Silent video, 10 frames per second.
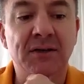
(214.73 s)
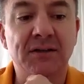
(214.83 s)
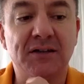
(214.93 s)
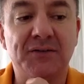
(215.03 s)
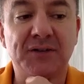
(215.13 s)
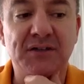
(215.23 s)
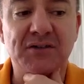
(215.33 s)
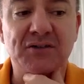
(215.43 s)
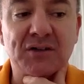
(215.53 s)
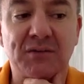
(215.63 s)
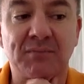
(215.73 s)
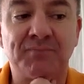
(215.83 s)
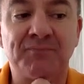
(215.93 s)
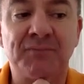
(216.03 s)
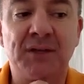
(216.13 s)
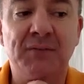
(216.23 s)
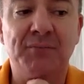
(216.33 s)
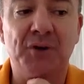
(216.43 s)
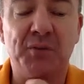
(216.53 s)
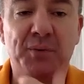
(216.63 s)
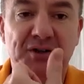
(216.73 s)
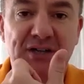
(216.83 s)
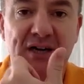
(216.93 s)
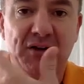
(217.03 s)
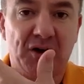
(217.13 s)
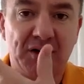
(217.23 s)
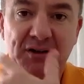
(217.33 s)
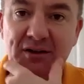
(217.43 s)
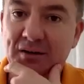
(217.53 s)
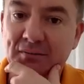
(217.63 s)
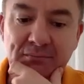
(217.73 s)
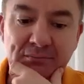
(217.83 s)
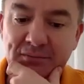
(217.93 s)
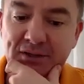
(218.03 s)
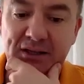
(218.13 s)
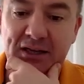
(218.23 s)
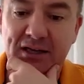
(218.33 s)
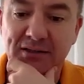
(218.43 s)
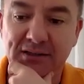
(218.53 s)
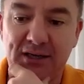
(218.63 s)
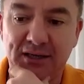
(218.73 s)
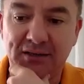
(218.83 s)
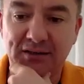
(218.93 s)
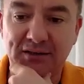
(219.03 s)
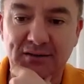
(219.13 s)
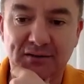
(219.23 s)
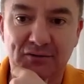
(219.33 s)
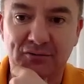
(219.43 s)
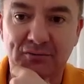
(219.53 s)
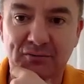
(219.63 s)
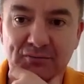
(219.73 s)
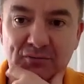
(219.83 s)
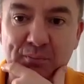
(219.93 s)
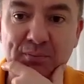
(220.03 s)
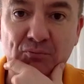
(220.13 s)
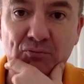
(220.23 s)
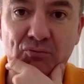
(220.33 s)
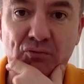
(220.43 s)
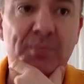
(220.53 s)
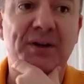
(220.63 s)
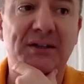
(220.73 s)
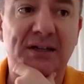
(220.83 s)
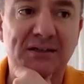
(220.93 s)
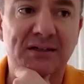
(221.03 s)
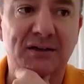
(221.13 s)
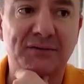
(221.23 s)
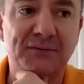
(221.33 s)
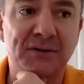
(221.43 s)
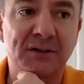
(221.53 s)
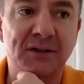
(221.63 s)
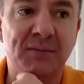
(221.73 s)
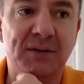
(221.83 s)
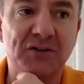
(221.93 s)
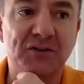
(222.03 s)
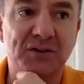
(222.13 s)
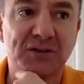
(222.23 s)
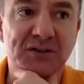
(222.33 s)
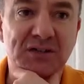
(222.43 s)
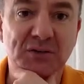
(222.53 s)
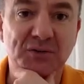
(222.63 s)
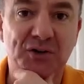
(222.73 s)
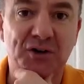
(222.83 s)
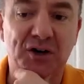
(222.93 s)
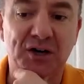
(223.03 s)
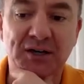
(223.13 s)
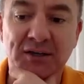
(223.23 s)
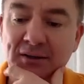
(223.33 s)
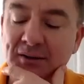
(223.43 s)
The stuff that he's doing, both by daylight and then in the hours of darkness, to re- repeat that stuff, make sure that the skills are high.